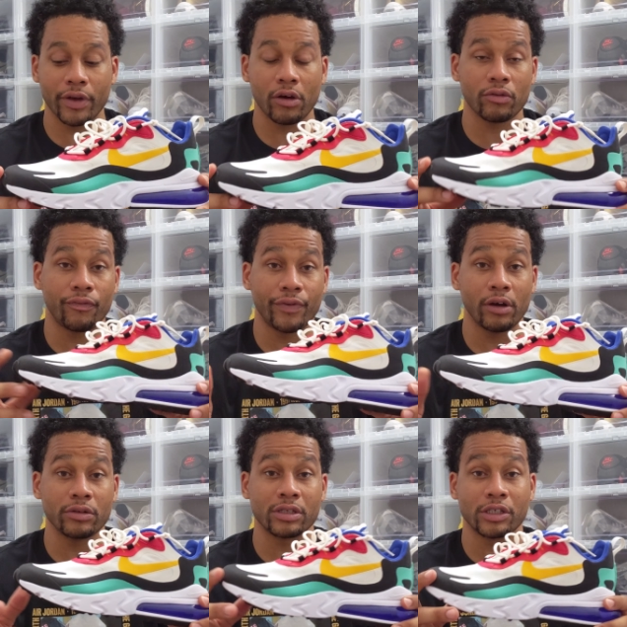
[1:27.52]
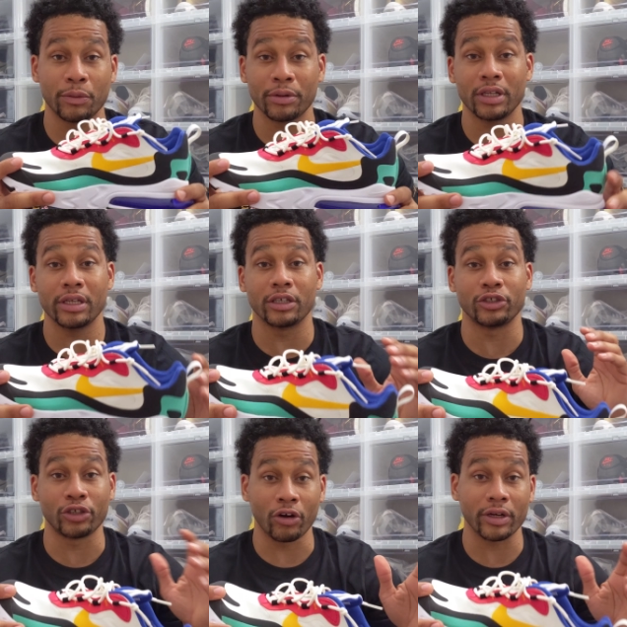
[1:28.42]
felt. Felt is typically a
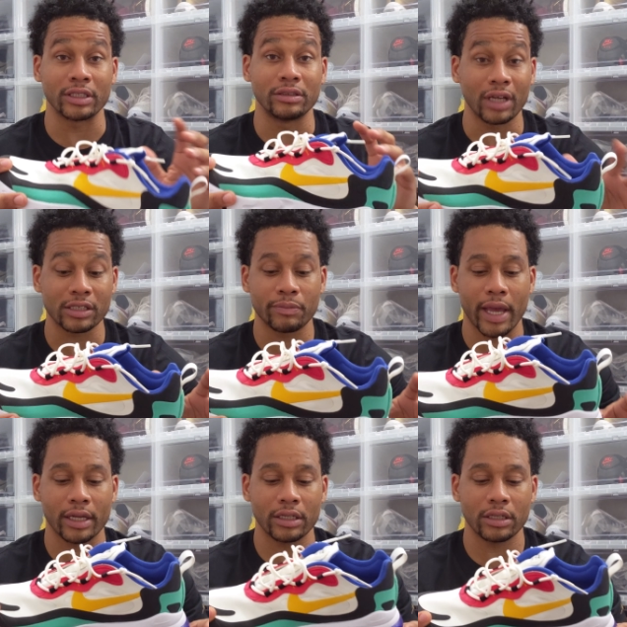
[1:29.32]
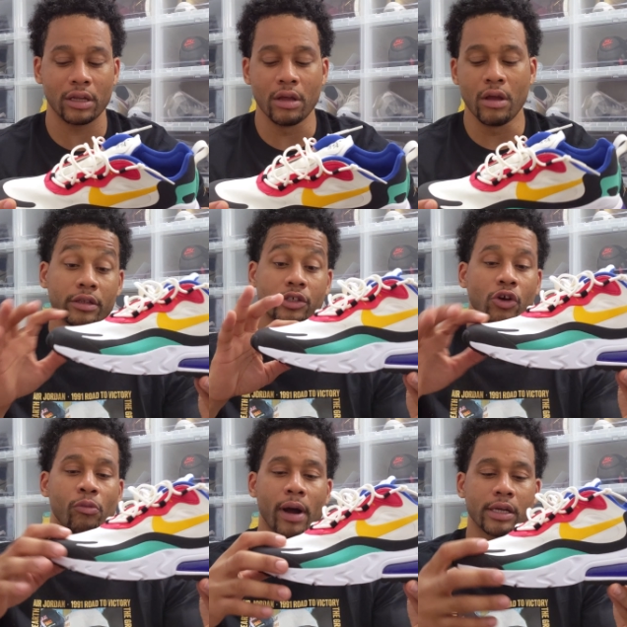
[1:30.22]
dirt and dust magnet. In the
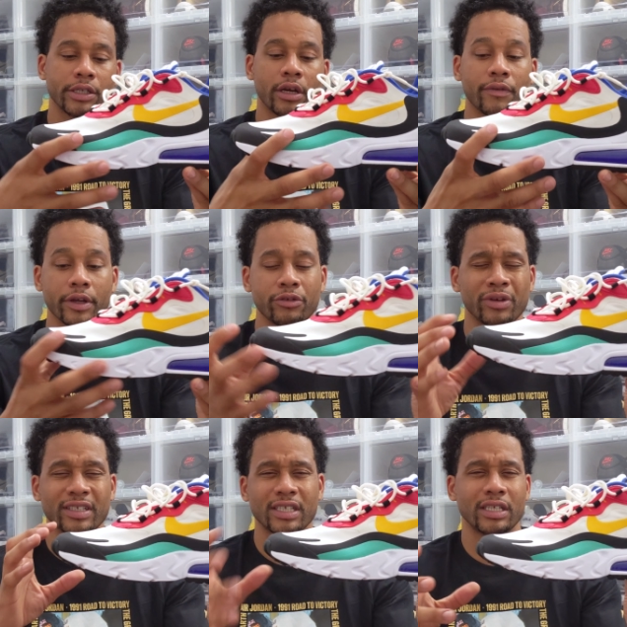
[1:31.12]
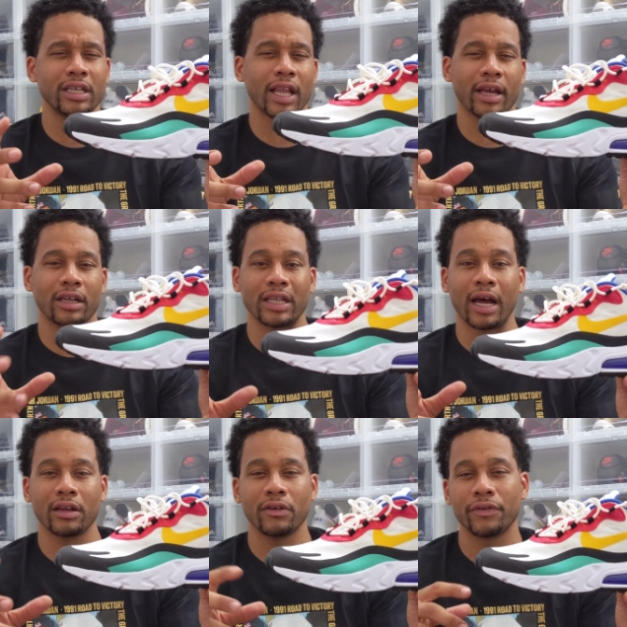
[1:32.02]
toe box area, you can see like a
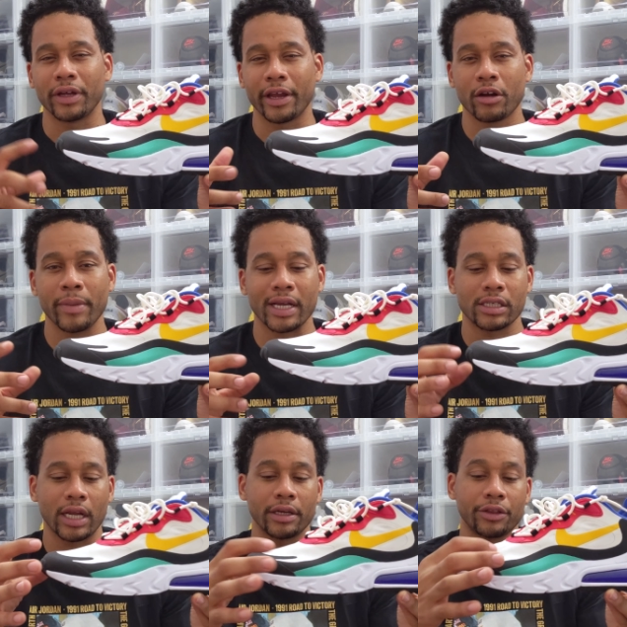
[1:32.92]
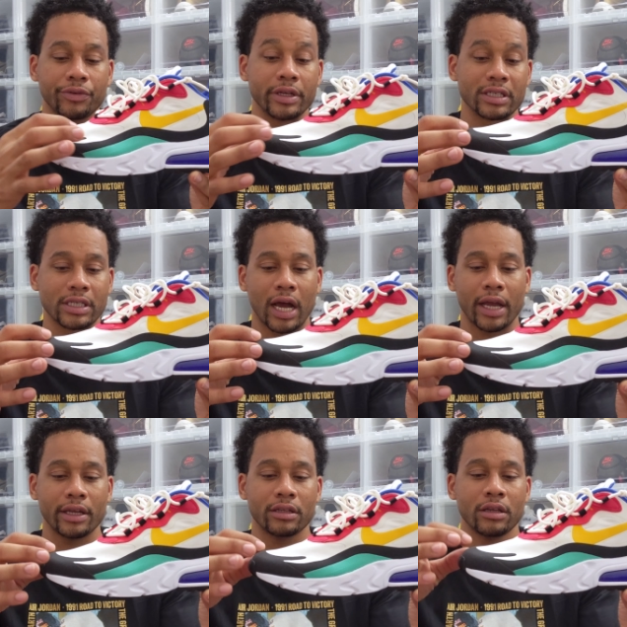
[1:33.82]
lot of Air Max 93
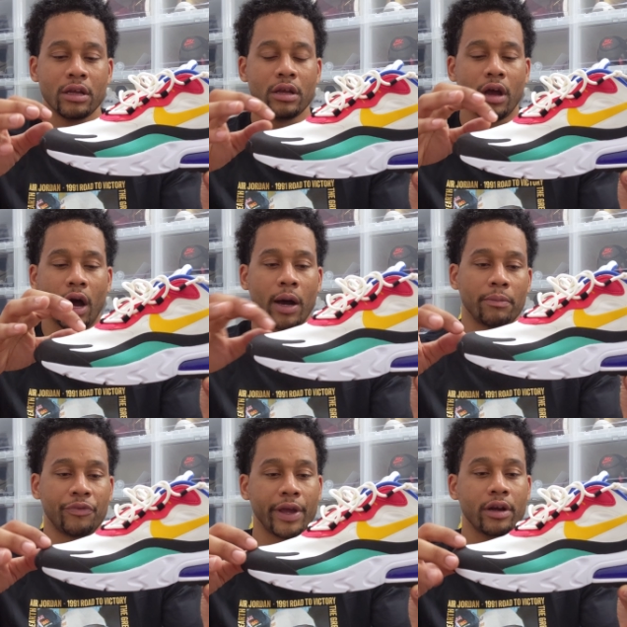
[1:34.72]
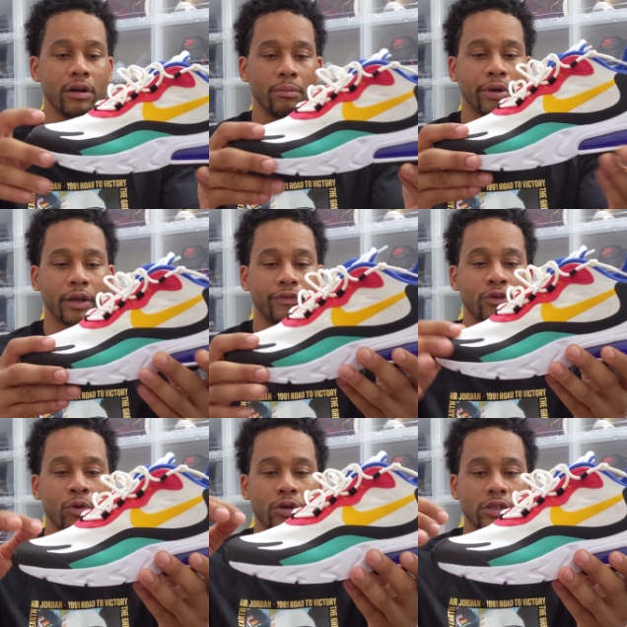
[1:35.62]
design there, but if
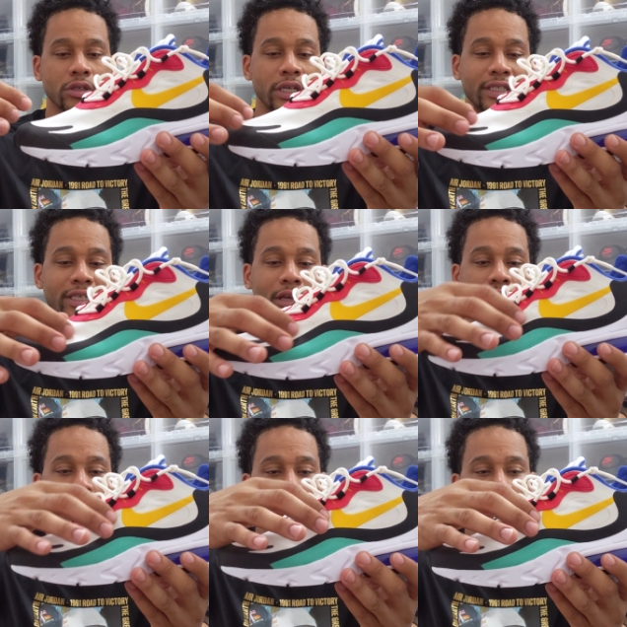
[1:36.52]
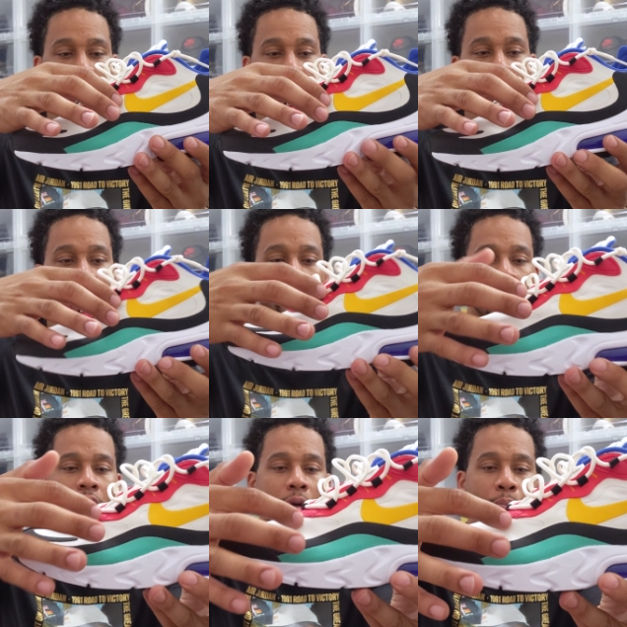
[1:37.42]
you were to continue up the
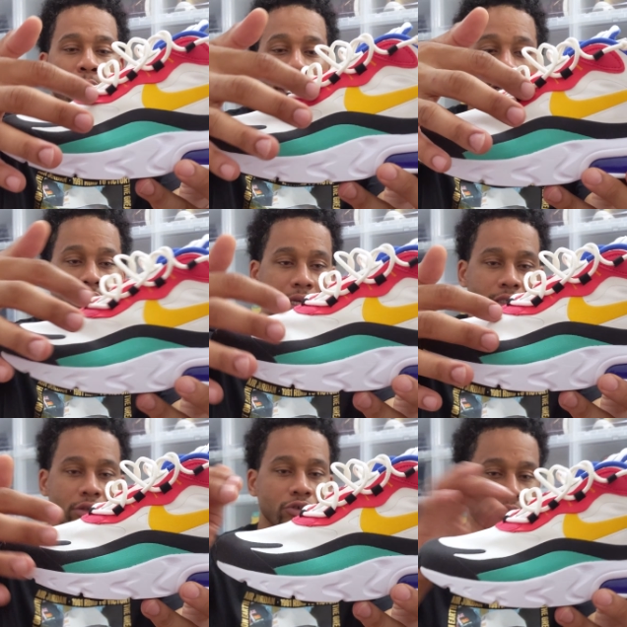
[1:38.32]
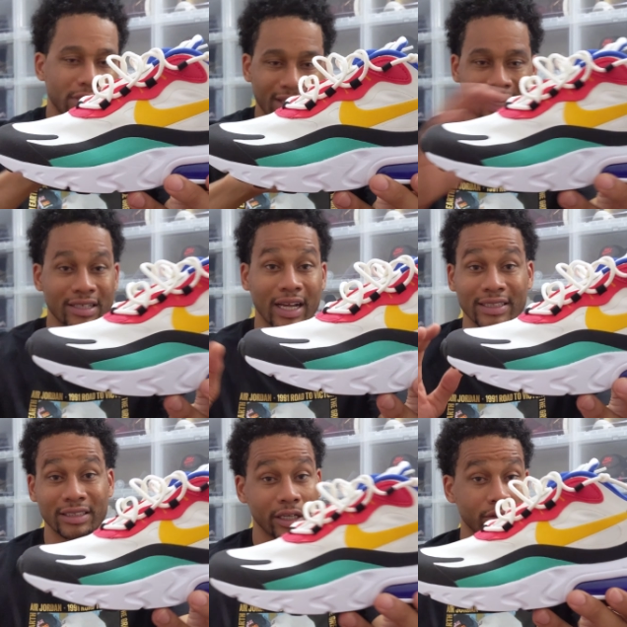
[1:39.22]
shoe by your lace loops, that is
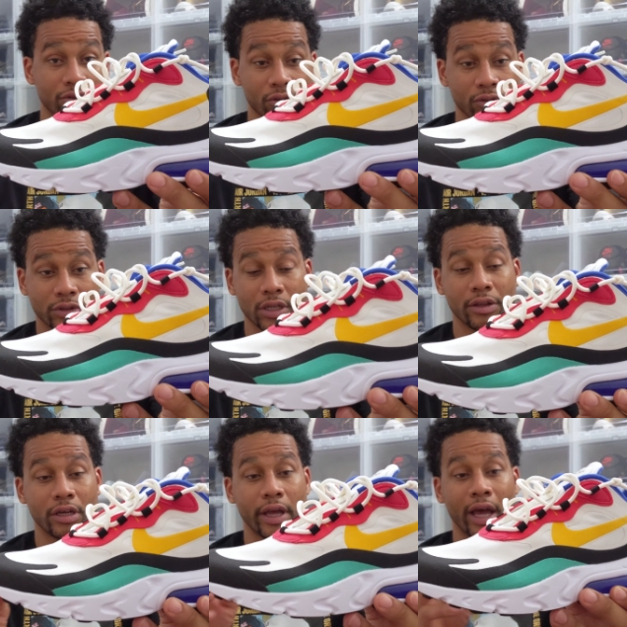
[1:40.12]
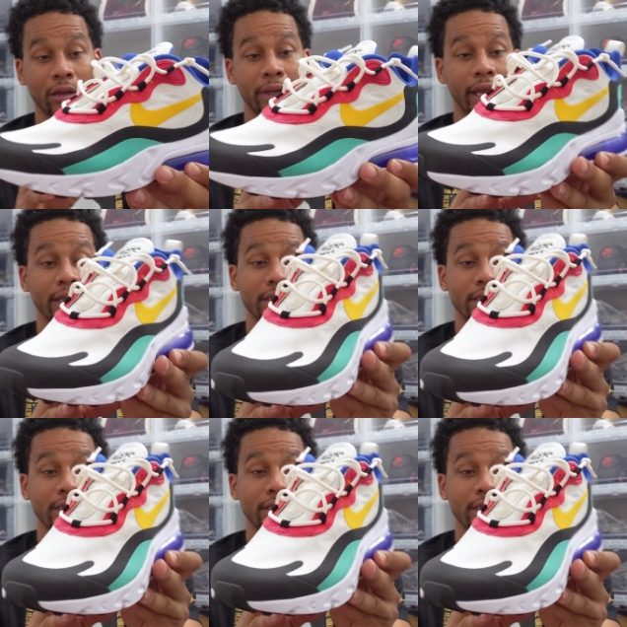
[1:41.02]
identical to the Element